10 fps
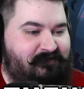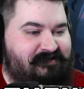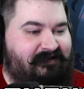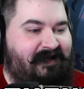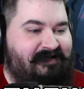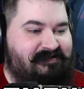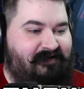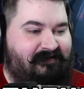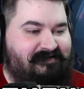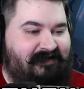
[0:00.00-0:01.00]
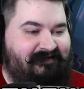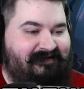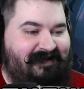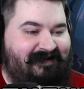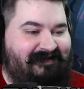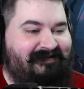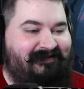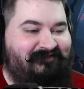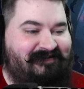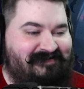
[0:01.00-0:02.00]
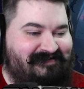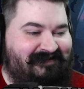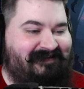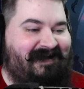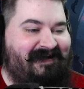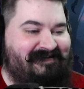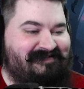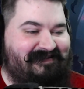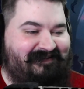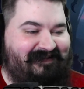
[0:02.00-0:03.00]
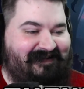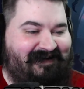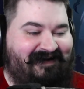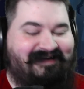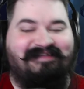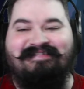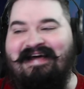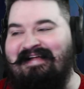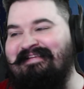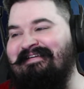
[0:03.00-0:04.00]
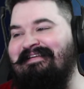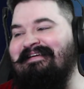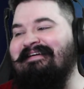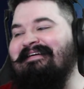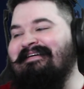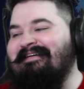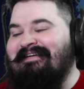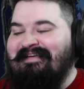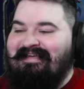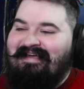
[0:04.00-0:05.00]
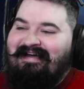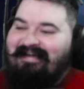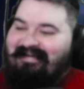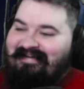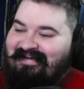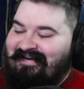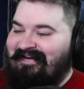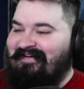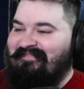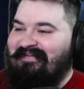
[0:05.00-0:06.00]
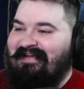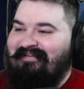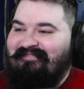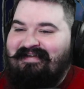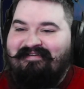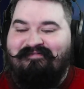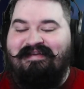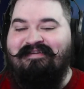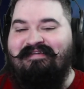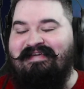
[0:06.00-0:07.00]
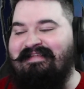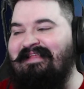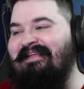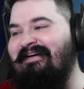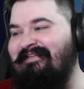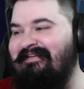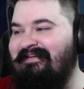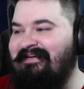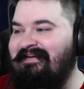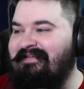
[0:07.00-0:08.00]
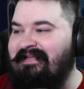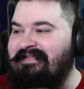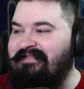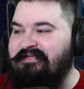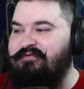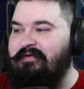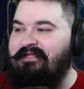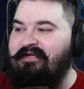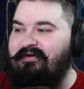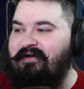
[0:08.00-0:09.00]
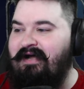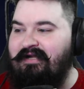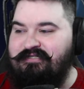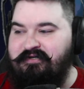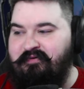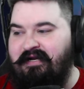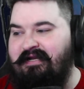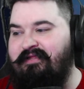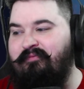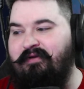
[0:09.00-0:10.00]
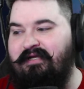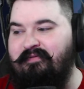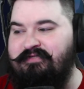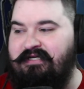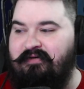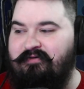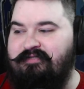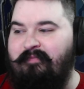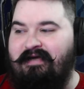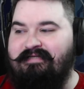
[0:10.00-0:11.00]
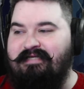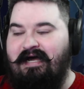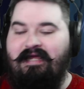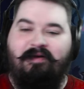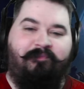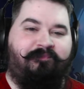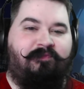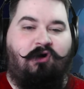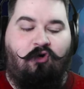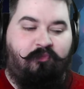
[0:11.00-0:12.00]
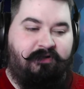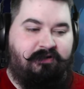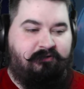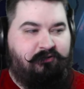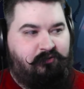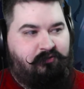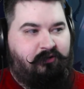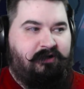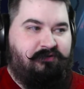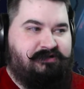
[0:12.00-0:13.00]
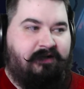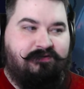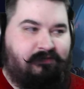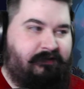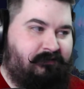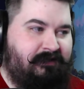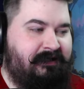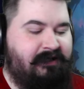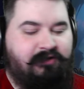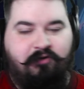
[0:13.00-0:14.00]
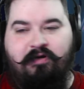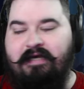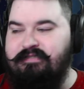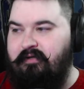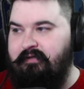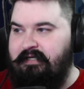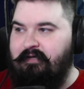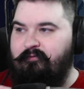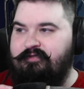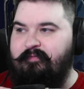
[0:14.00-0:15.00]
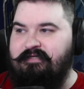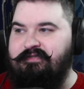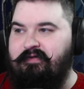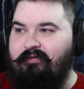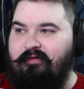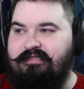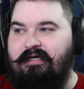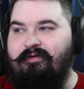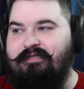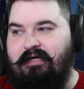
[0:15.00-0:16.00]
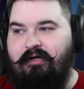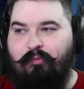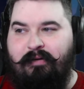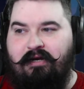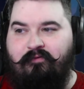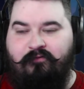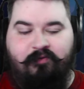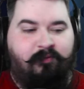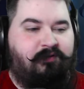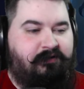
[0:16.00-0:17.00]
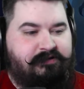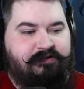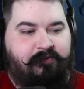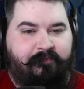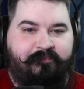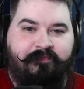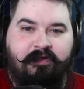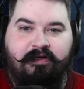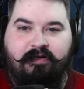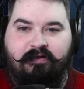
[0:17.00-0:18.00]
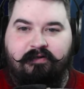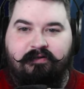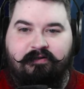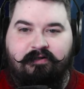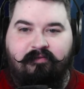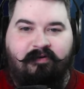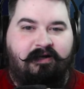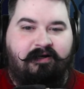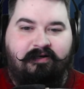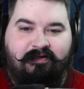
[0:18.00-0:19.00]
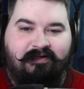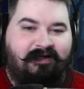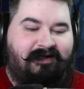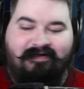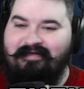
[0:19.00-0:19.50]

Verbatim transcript: Where's the last log talent? Dang it. Where's the last log talent? Yeah, I don't know, man. We we do need it though. They this week they're not showing anything when it comes to hero specs. I am hoping they'll do or hero towns rather. Do you guys call it hero specs or hero towns? I go back and forth between the two. But uh, yeah,